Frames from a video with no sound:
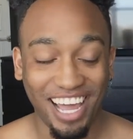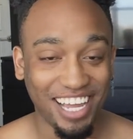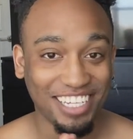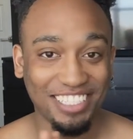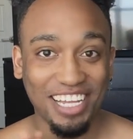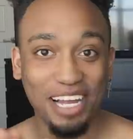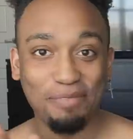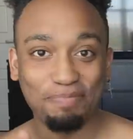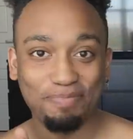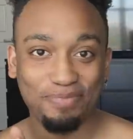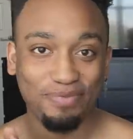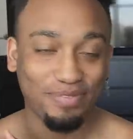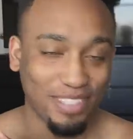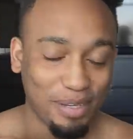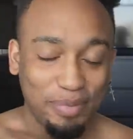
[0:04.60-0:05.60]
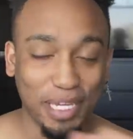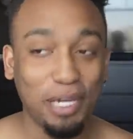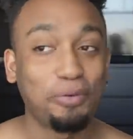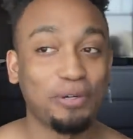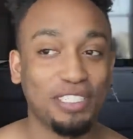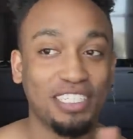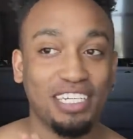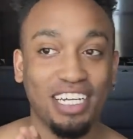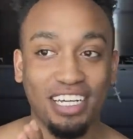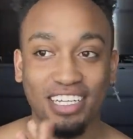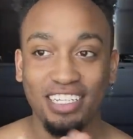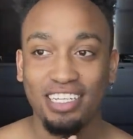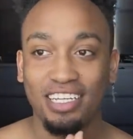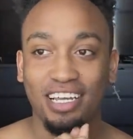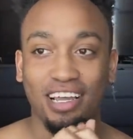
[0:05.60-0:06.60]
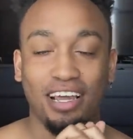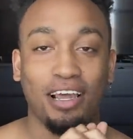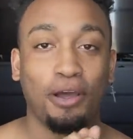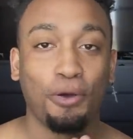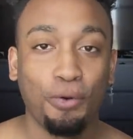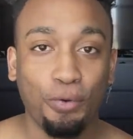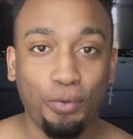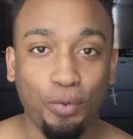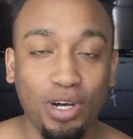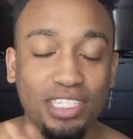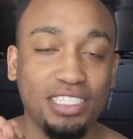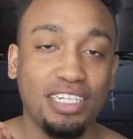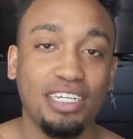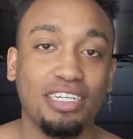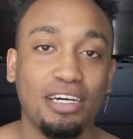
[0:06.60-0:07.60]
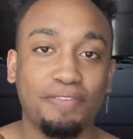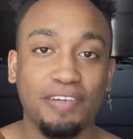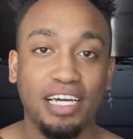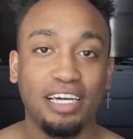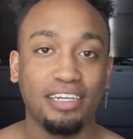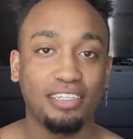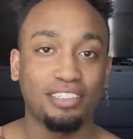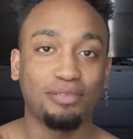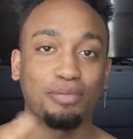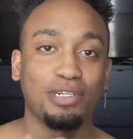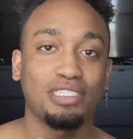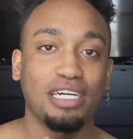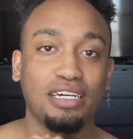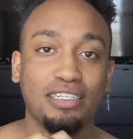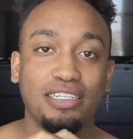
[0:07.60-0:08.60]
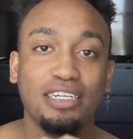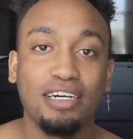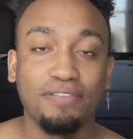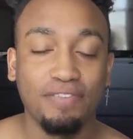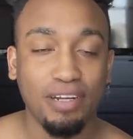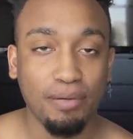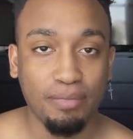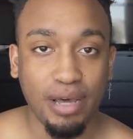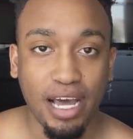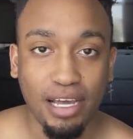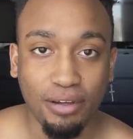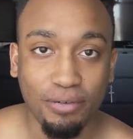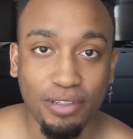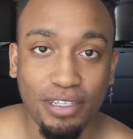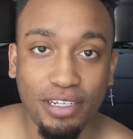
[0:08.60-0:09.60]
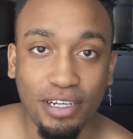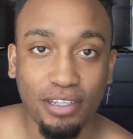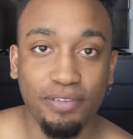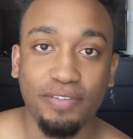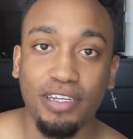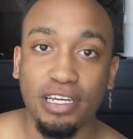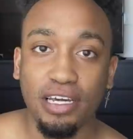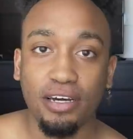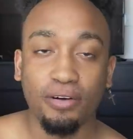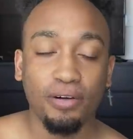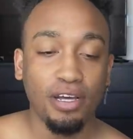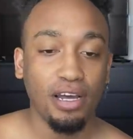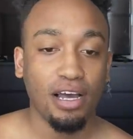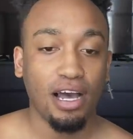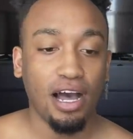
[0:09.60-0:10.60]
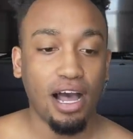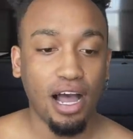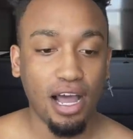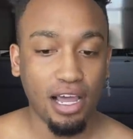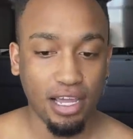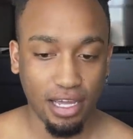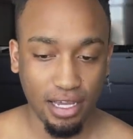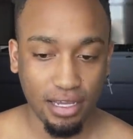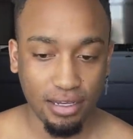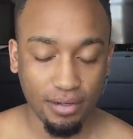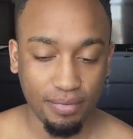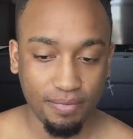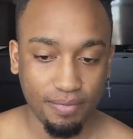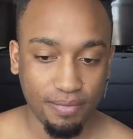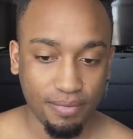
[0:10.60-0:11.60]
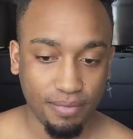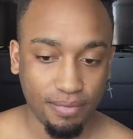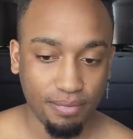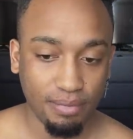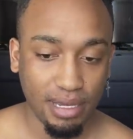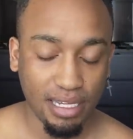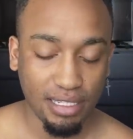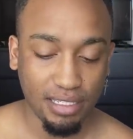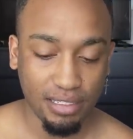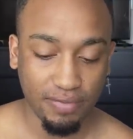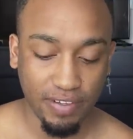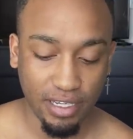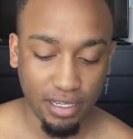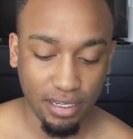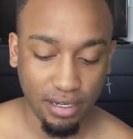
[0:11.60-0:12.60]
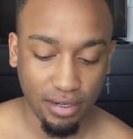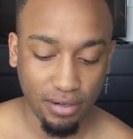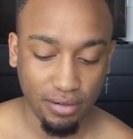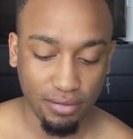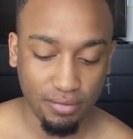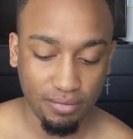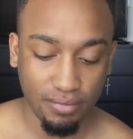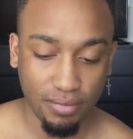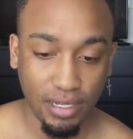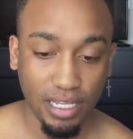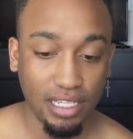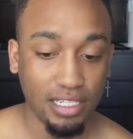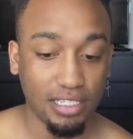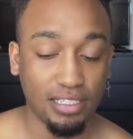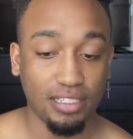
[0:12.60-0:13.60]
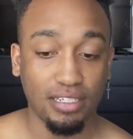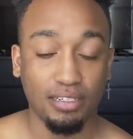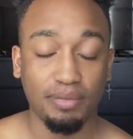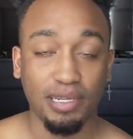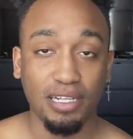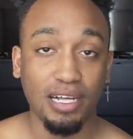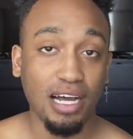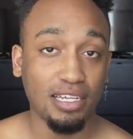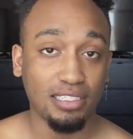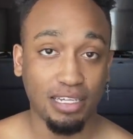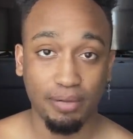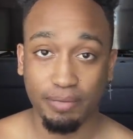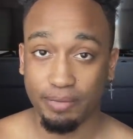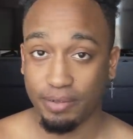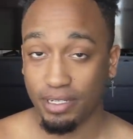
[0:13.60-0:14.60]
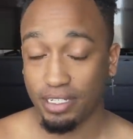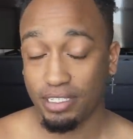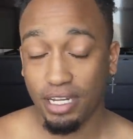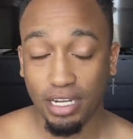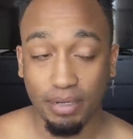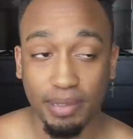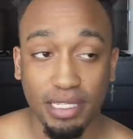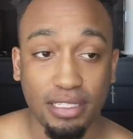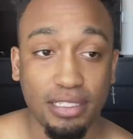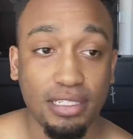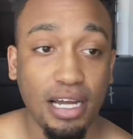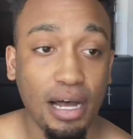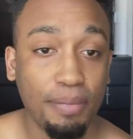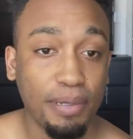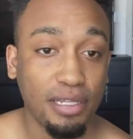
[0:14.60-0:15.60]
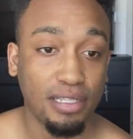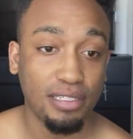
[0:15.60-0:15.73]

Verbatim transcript: ASAP. I'm gonna get one today. What's good, Duffiegang? It's your boy Tylan LeDuff, and I'm back with another video. I am making this video, and this is gonna be the last time I'm gonna talk about this topic.